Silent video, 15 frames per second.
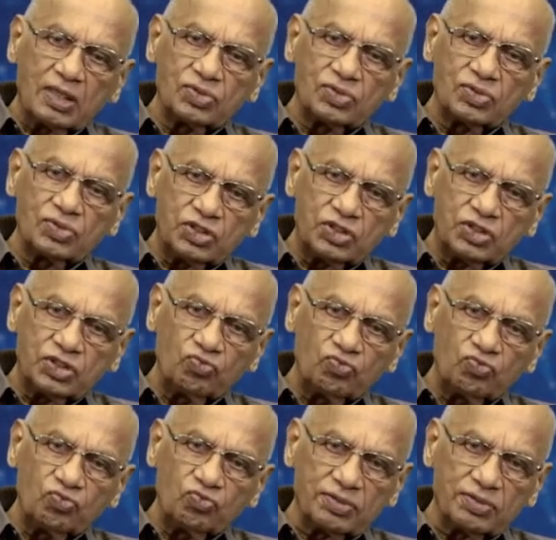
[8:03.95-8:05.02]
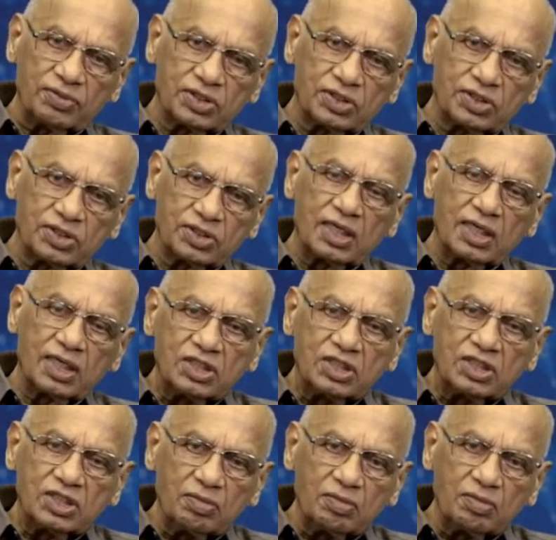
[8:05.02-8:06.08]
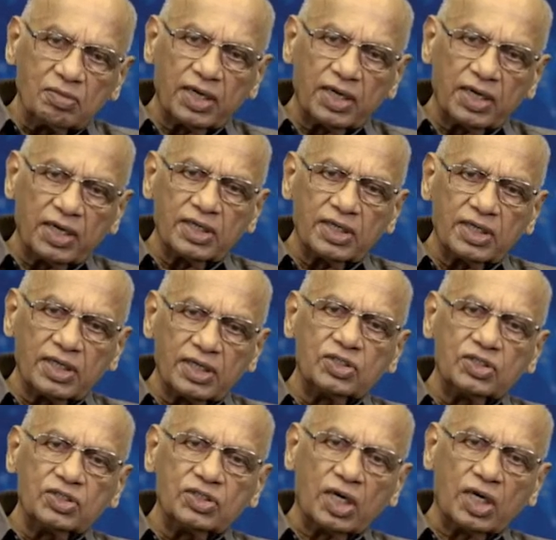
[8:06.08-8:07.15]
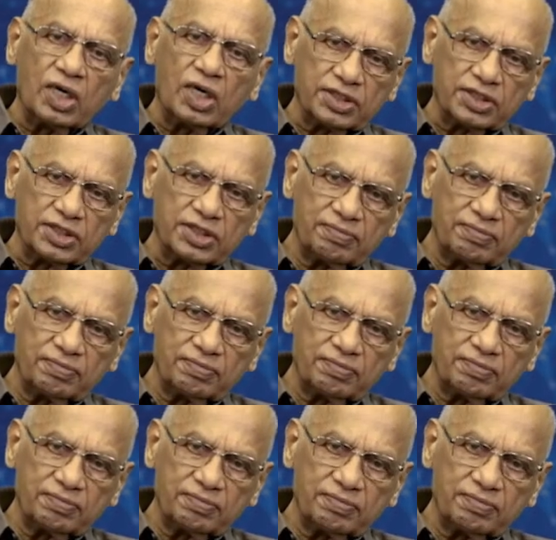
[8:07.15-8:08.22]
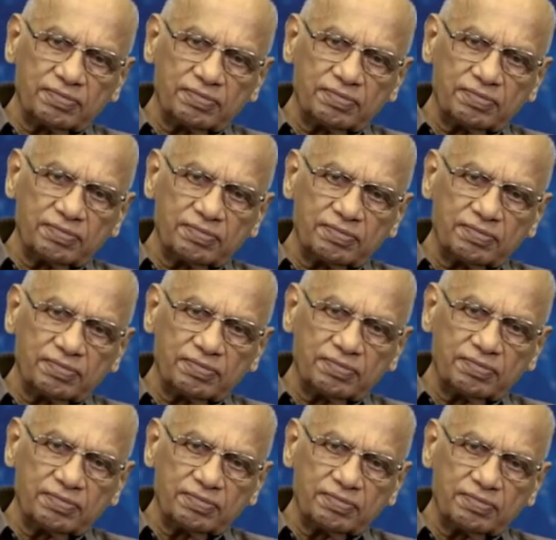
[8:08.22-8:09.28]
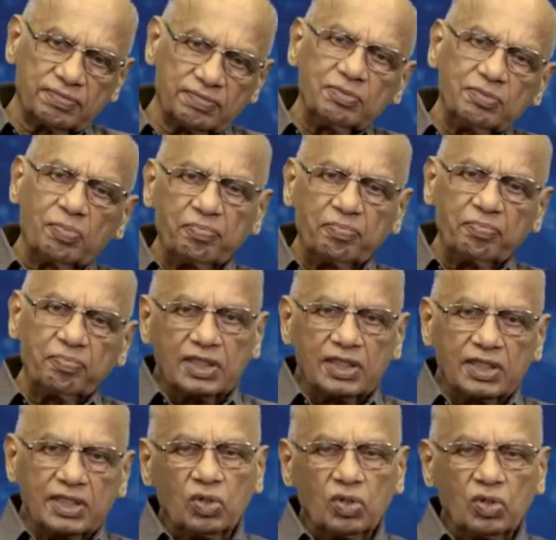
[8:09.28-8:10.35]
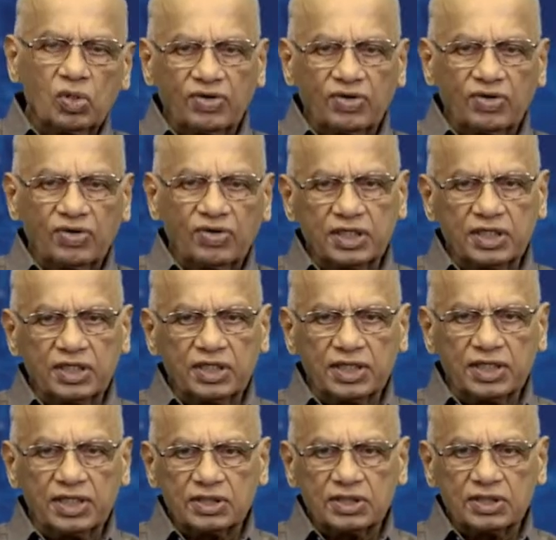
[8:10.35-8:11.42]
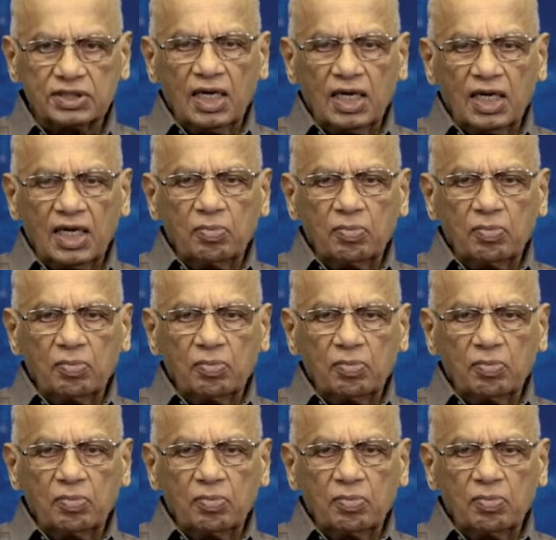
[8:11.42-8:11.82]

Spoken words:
Now these two valves, they are receiving blood into the heart. Because heart keeps on pumping, that's the only function it does.